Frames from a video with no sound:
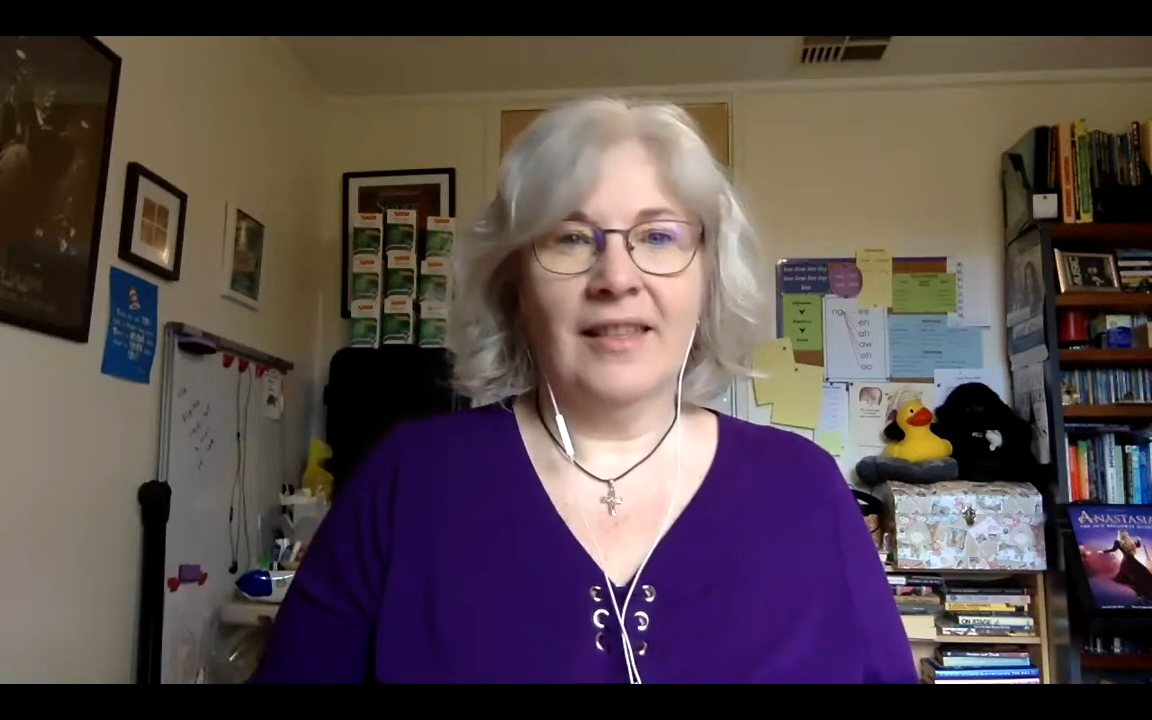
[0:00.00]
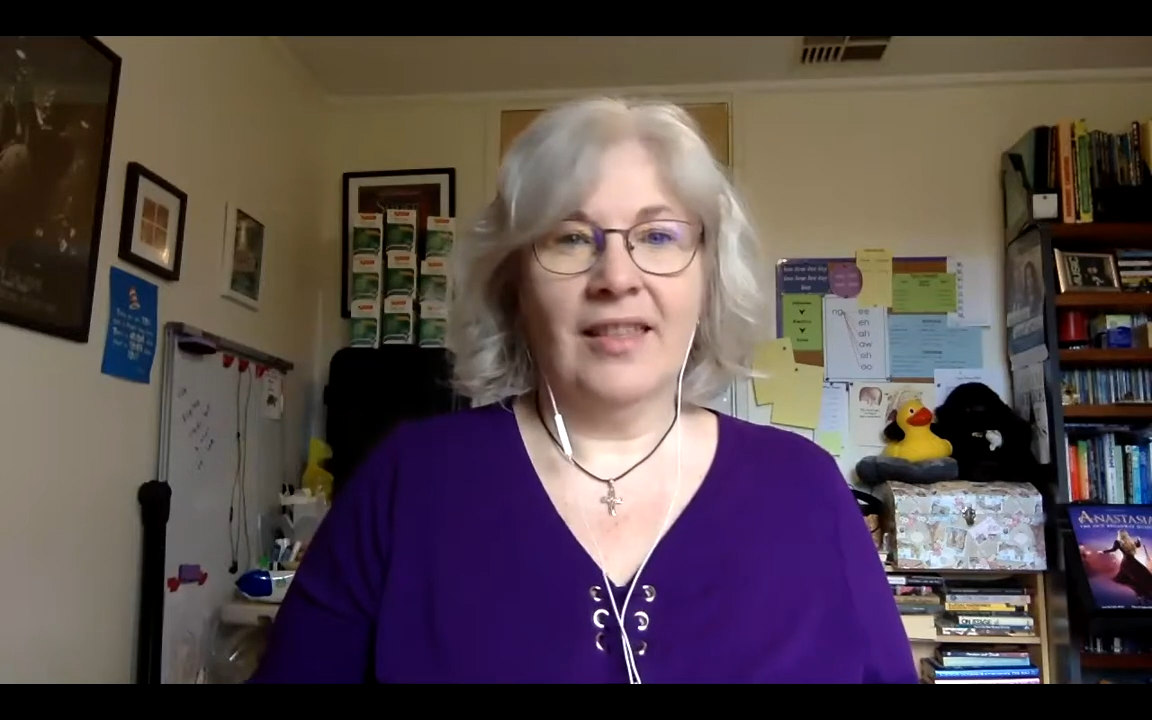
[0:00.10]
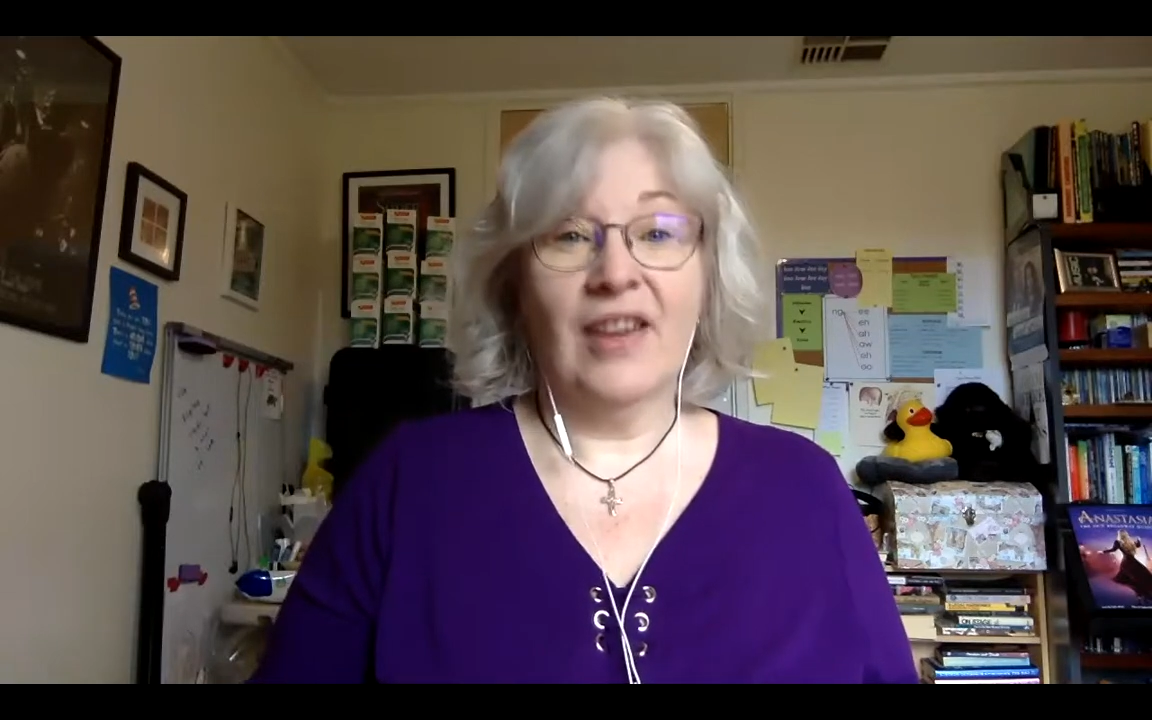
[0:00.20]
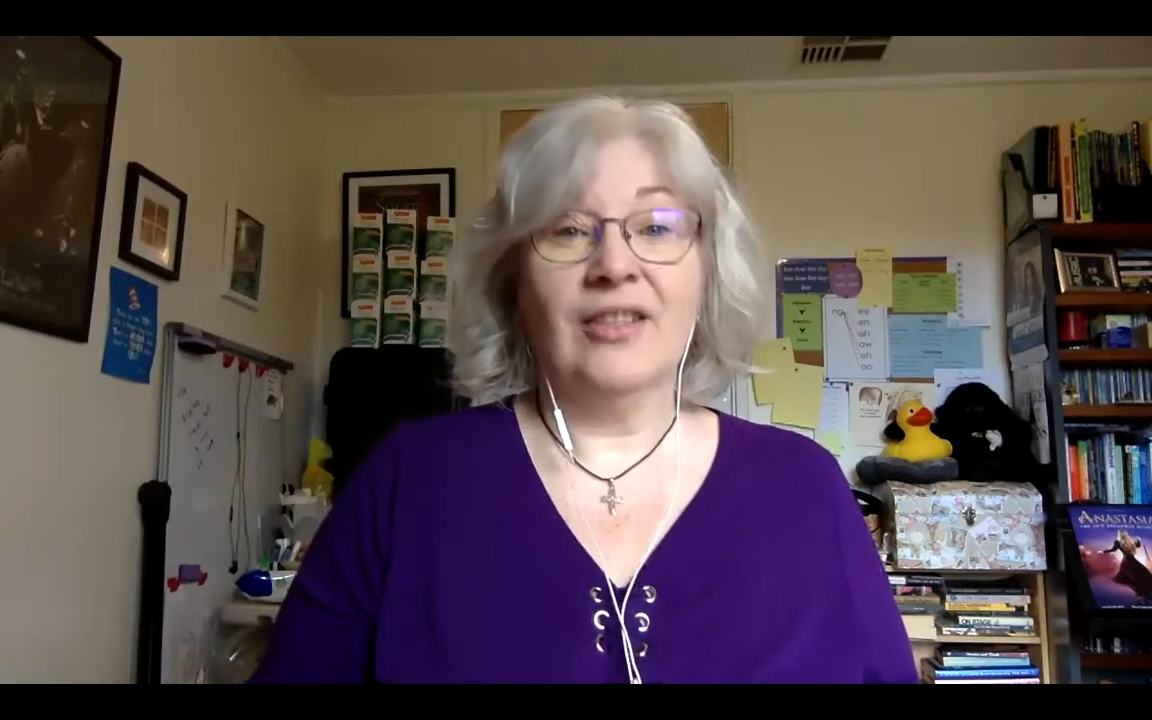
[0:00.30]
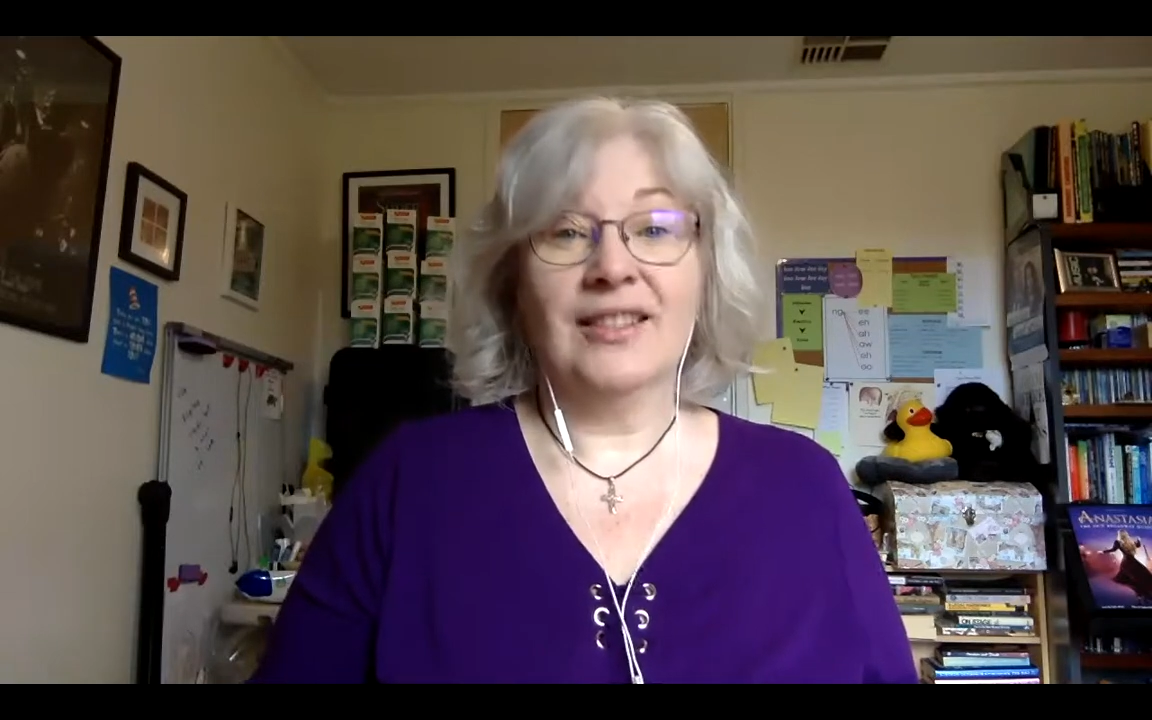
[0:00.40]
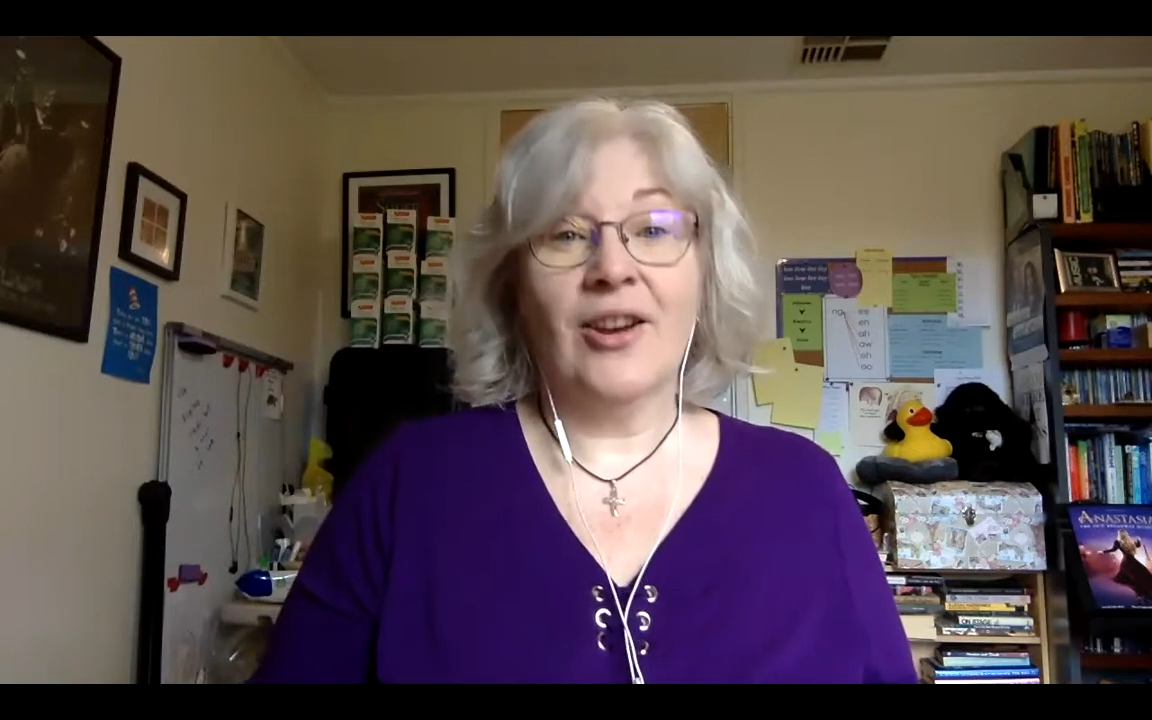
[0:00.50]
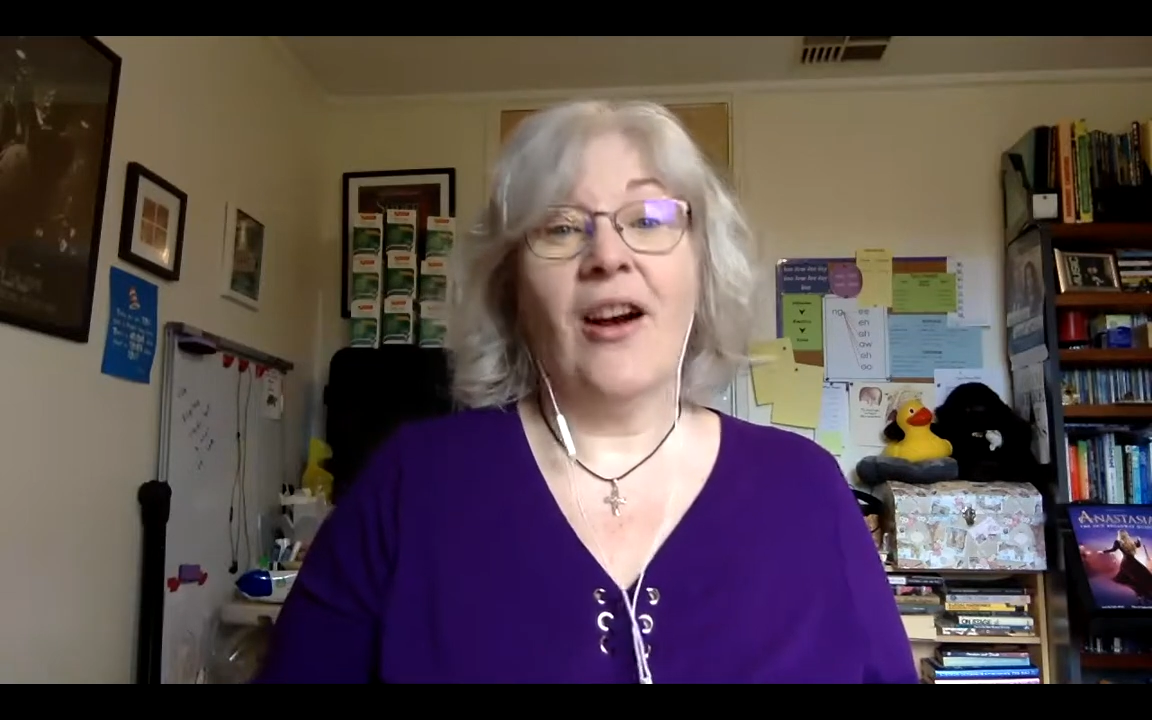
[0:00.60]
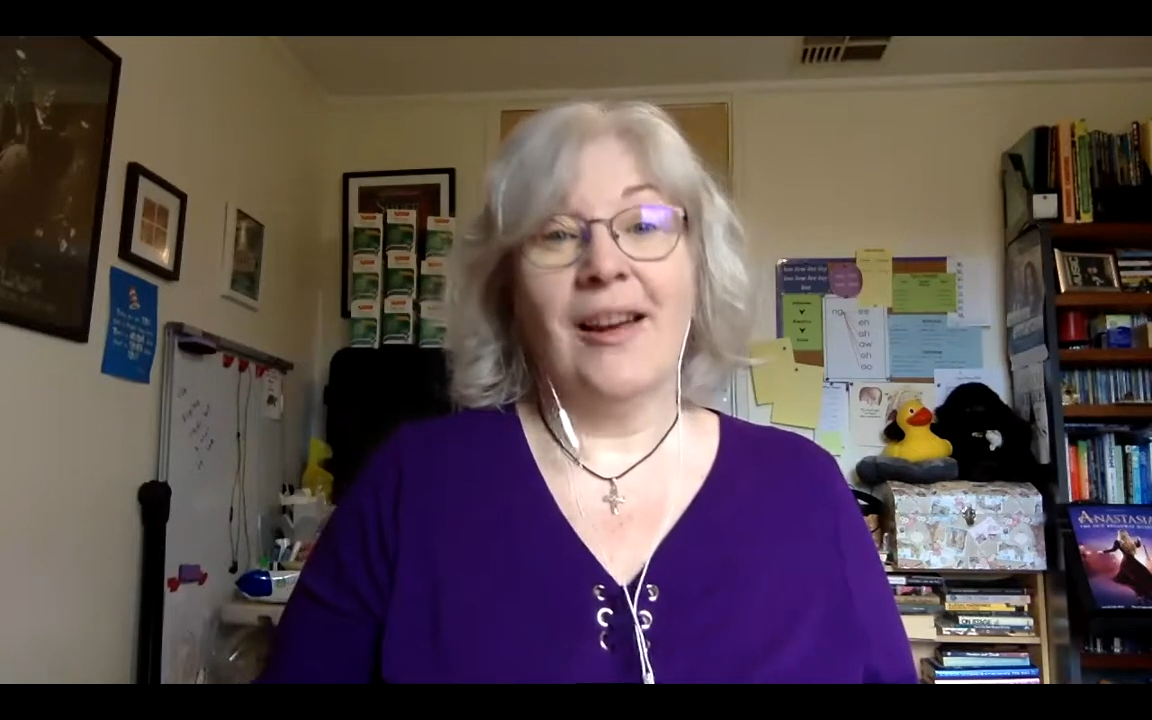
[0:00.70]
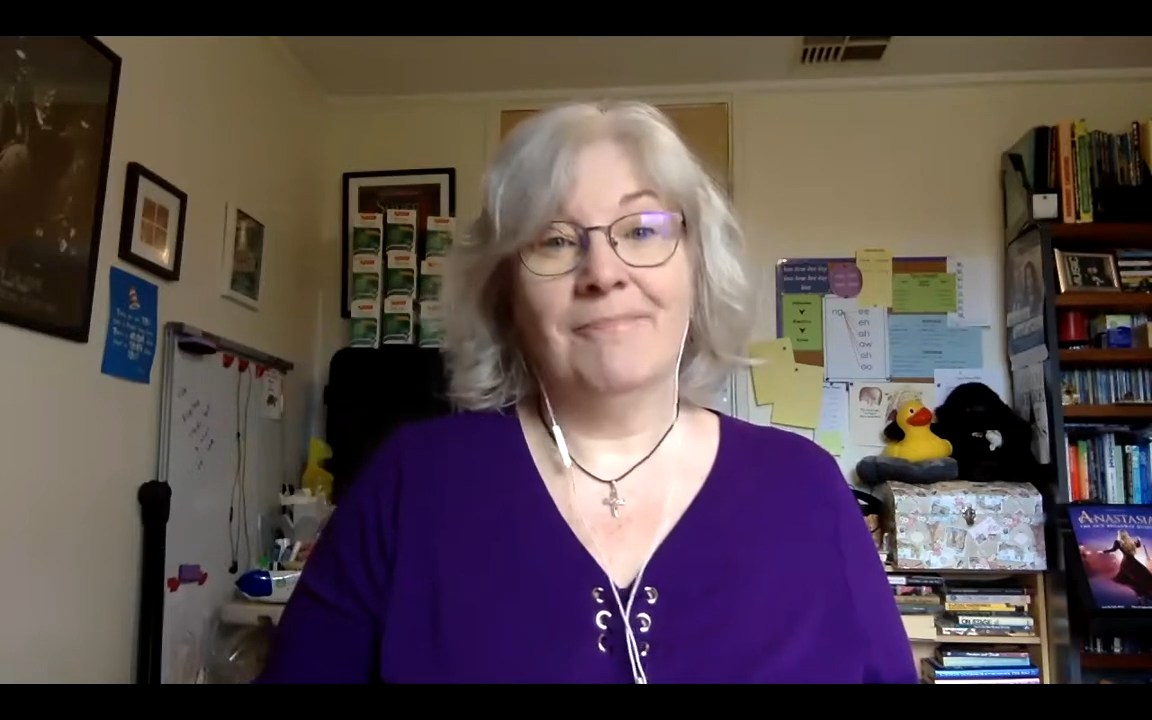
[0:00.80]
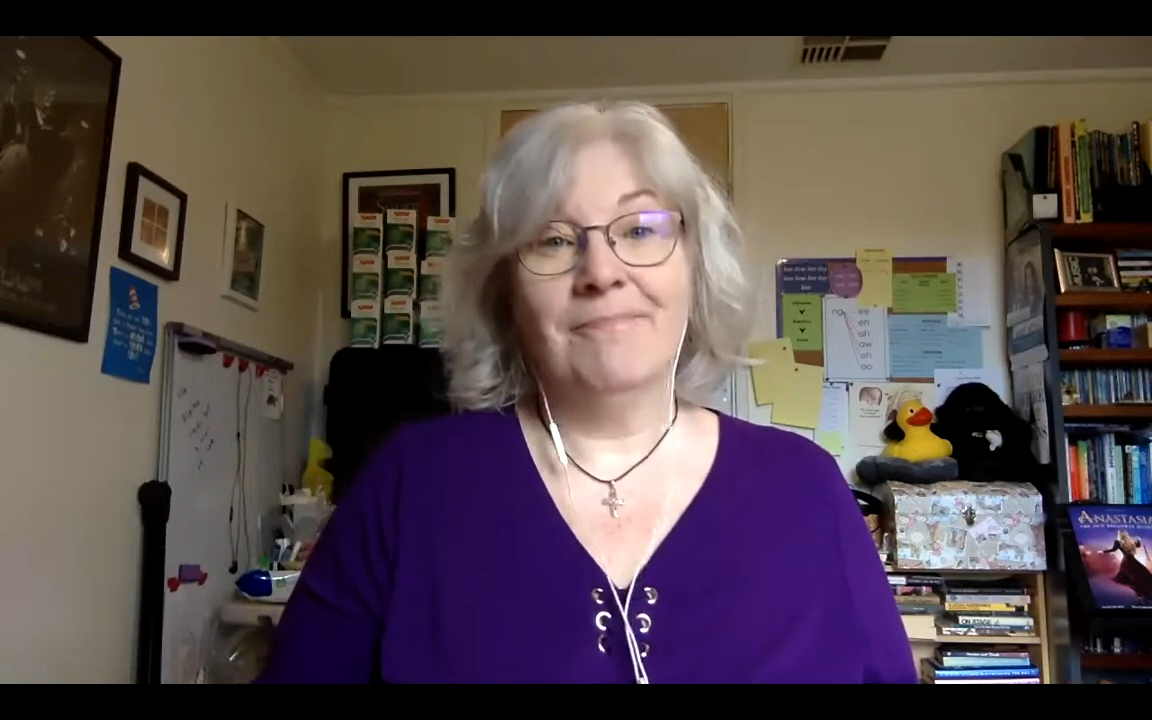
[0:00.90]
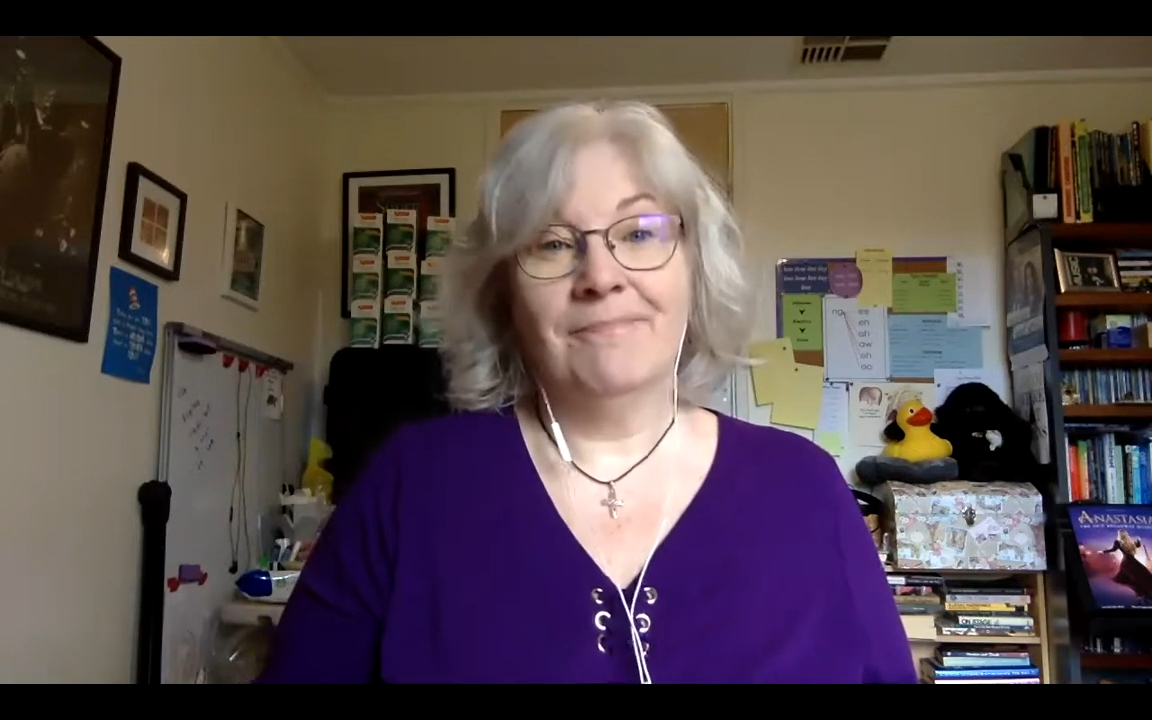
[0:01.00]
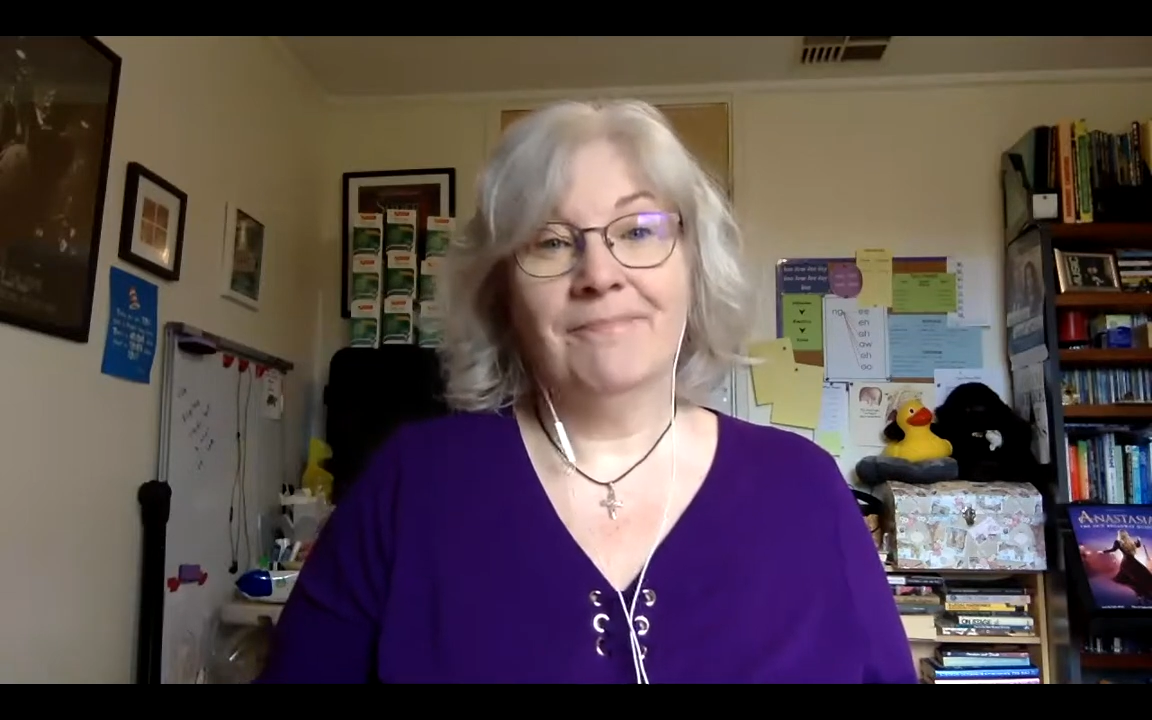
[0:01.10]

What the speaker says: there is time.